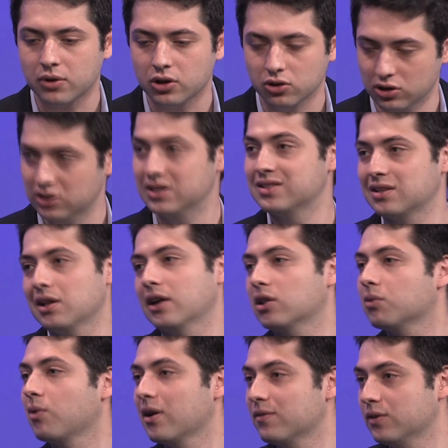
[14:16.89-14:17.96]
you need to select the
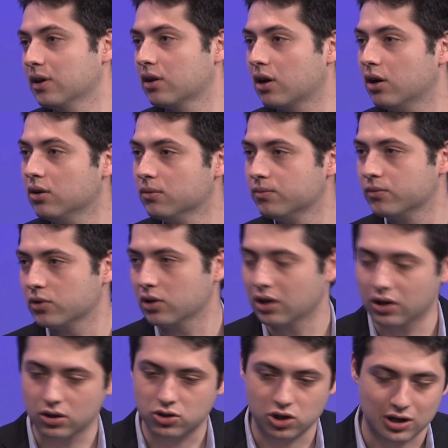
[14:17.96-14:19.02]
right vehicle.
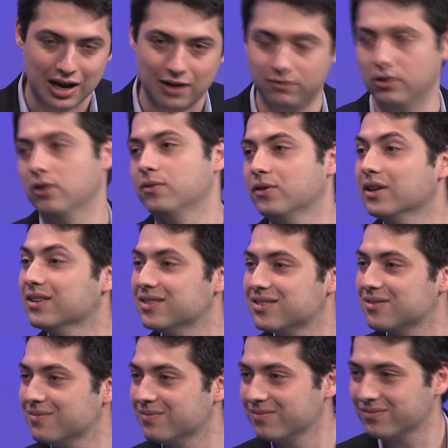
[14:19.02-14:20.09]
It should have low
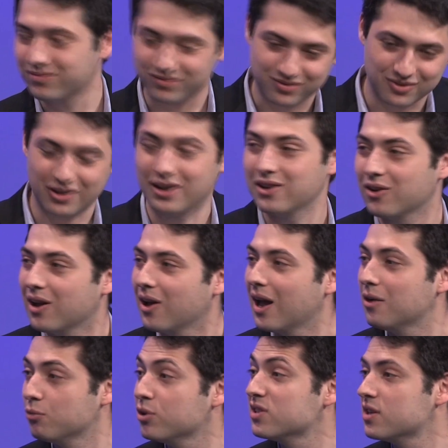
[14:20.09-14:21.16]
fees.
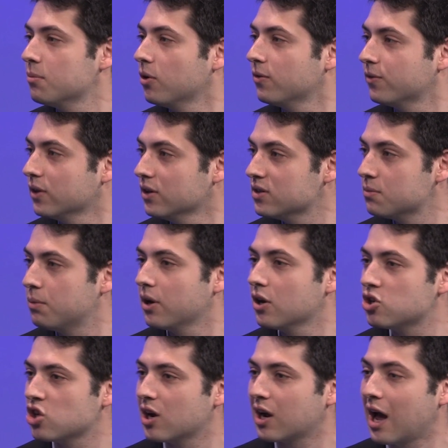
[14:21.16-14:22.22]
And reasonable fees, but
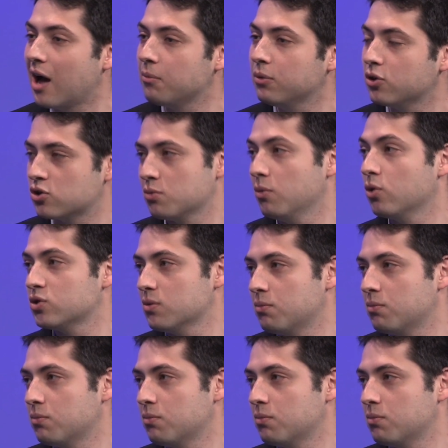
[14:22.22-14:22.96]
it should accomplish, most